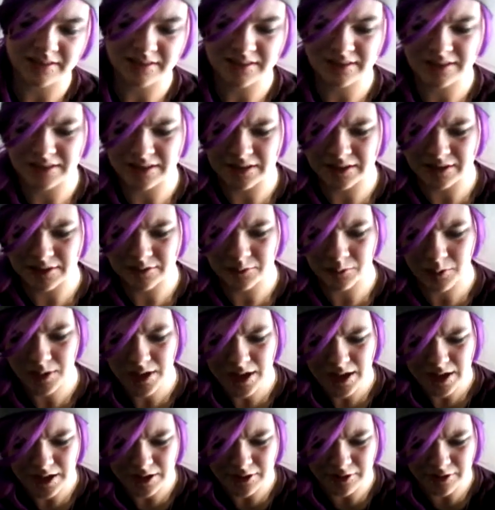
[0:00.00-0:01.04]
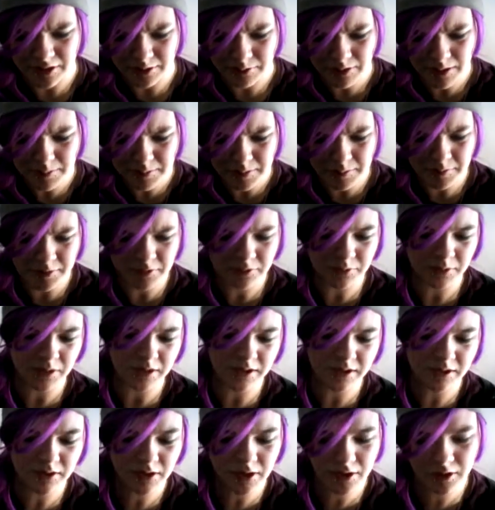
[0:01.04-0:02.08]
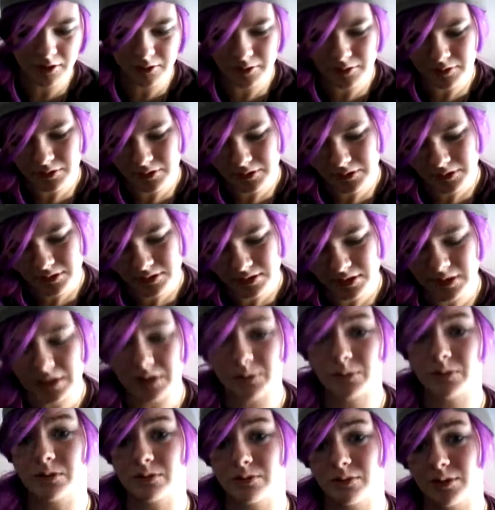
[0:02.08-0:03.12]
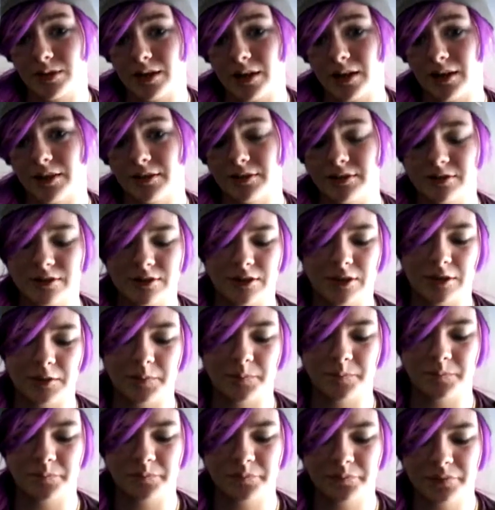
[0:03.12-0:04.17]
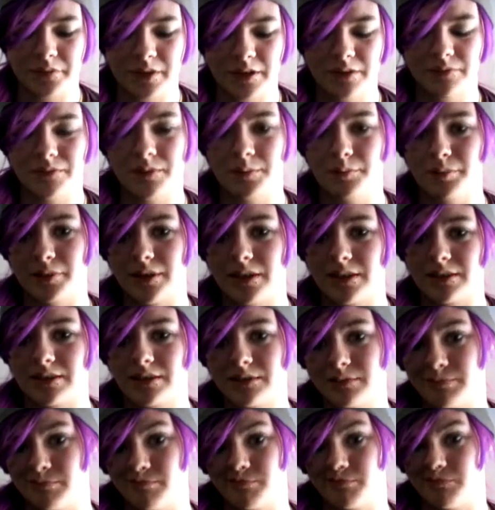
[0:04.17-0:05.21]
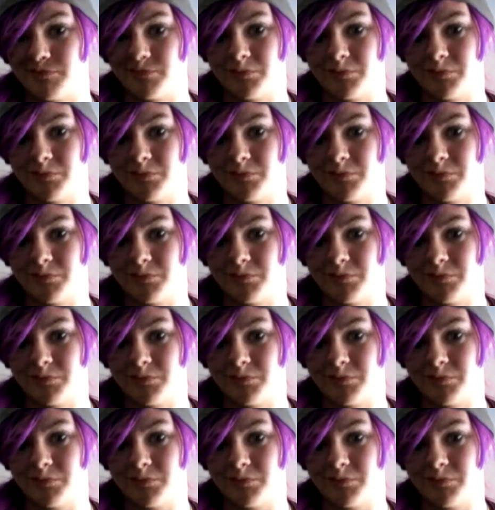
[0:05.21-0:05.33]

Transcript: Alright. Why do they open this way? Oh, the Slinky was $3, so if it breaks.